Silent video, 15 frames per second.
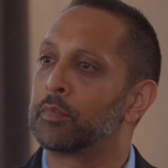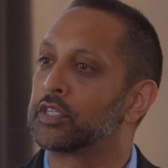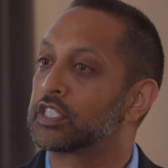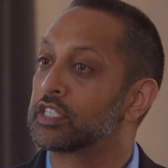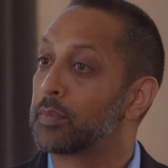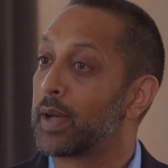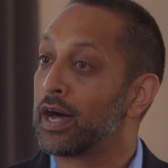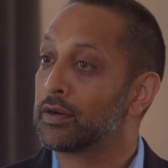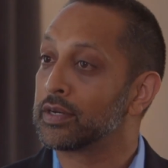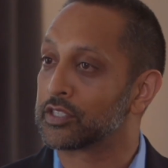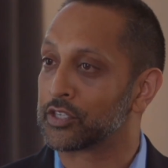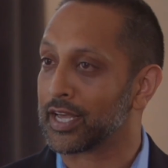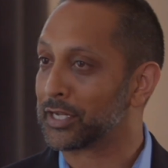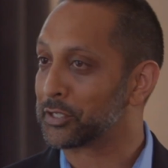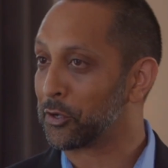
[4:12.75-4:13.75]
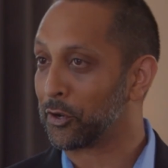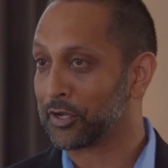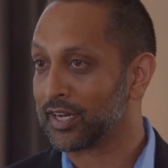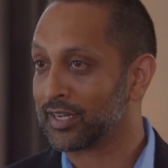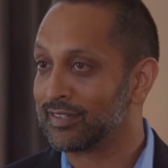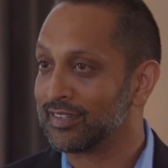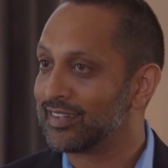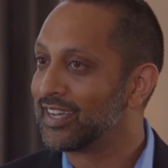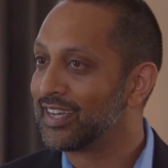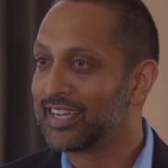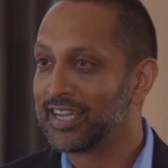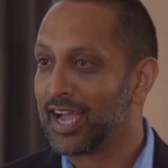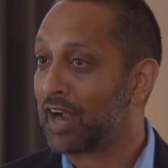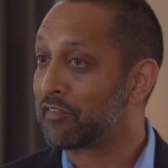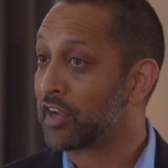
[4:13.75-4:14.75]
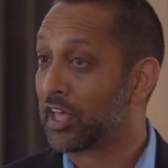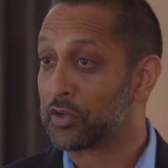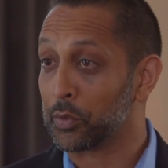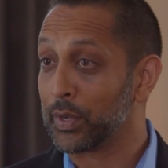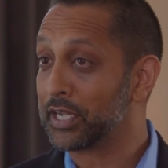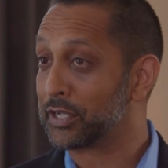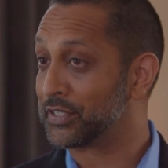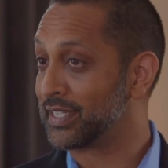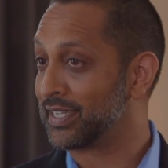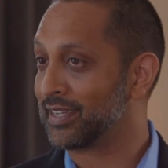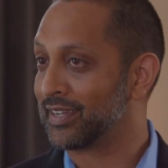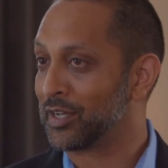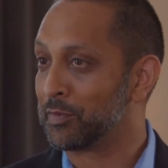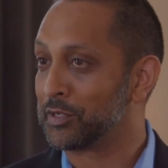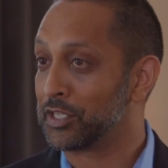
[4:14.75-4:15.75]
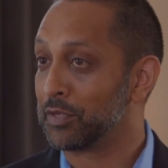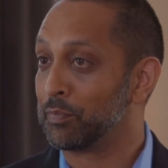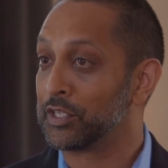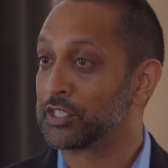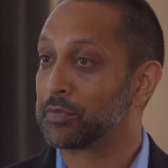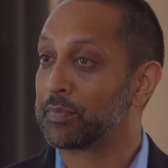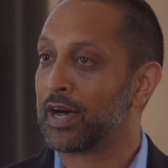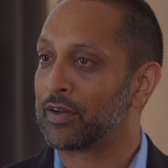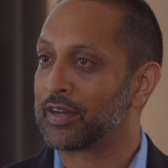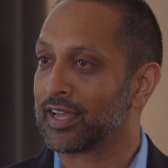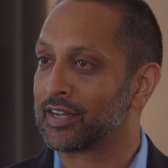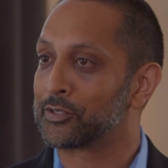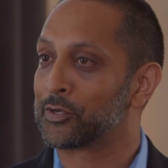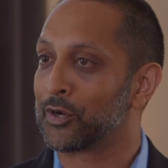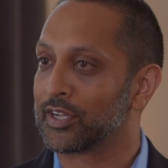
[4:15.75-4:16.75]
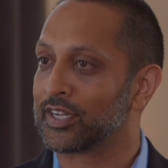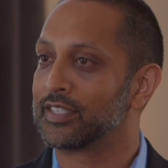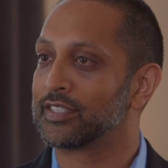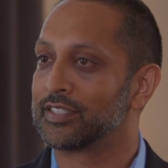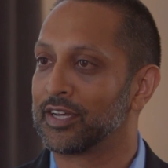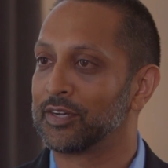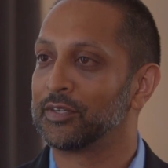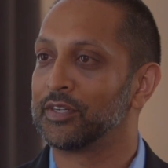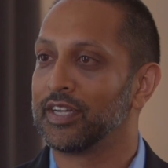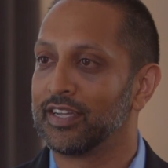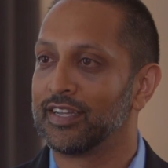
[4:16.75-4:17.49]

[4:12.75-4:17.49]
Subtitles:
of municipalities are getting targeted. Every other week you see a municipality getting targeted. So